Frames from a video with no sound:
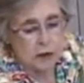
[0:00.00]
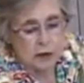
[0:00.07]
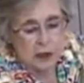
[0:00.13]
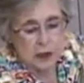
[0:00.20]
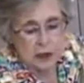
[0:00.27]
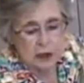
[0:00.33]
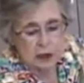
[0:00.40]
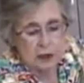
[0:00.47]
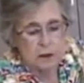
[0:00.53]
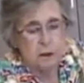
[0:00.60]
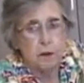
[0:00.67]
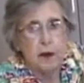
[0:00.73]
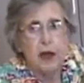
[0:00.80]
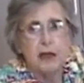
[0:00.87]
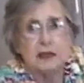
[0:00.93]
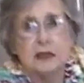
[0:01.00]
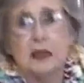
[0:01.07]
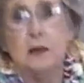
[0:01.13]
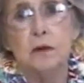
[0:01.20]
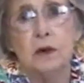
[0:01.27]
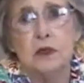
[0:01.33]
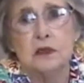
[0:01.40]
using these
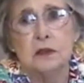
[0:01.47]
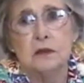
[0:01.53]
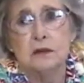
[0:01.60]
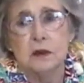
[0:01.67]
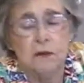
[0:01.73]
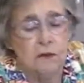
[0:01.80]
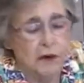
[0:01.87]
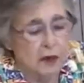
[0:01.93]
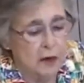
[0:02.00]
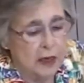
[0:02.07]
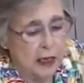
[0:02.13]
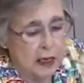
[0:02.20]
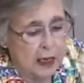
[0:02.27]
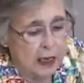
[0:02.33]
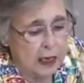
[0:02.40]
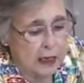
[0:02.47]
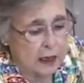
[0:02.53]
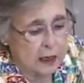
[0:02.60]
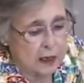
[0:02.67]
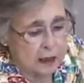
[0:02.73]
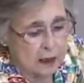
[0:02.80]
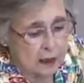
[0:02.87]
plastic ones because they're very
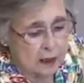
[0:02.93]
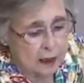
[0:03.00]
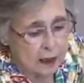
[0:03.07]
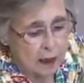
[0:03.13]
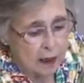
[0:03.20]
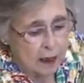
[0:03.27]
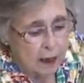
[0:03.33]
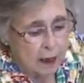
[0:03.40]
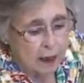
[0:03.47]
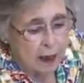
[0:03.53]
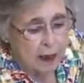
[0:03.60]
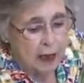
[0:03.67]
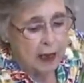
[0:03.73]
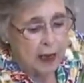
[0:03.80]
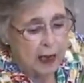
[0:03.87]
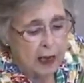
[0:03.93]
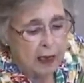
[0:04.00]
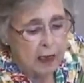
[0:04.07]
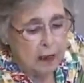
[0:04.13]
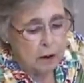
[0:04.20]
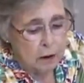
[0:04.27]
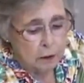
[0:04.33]
light.
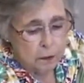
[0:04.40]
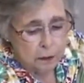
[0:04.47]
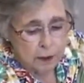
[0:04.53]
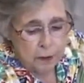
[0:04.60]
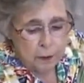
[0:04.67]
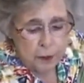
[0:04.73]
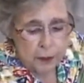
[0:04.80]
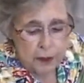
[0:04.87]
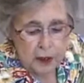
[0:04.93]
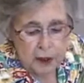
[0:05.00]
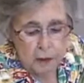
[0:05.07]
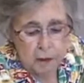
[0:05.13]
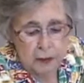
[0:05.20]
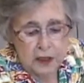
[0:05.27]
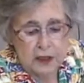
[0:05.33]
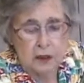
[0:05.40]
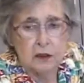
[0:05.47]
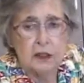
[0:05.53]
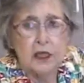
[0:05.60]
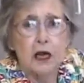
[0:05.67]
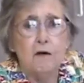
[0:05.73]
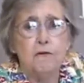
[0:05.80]
And you put a piece
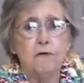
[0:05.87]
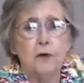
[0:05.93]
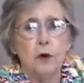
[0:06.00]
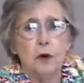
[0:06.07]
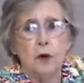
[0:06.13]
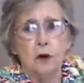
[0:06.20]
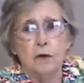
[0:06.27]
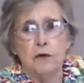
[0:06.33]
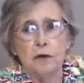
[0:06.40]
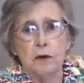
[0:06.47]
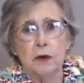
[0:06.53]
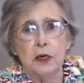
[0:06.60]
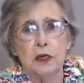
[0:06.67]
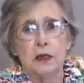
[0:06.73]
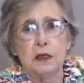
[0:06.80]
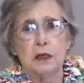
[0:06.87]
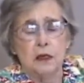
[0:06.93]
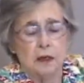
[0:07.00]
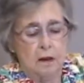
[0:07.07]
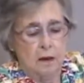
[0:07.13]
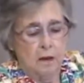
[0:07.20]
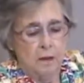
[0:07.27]
of tin foil over it.
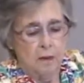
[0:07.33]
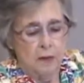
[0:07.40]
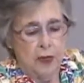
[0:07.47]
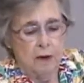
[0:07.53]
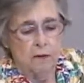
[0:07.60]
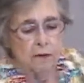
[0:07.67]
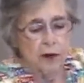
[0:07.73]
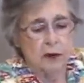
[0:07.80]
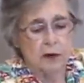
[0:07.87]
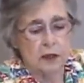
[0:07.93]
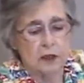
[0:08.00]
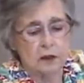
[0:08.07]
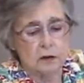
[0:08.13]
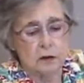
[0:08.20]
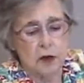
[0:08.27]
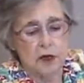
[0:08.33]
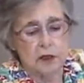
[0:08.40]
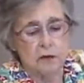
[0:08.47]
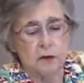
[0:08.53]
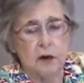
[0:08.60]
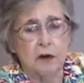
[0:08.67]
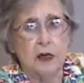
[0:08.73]
Very
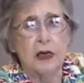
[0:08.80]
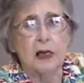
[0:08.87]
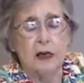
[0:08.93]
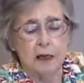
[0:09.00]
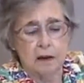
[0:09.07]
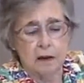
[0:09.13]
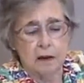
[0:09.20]
stretched, very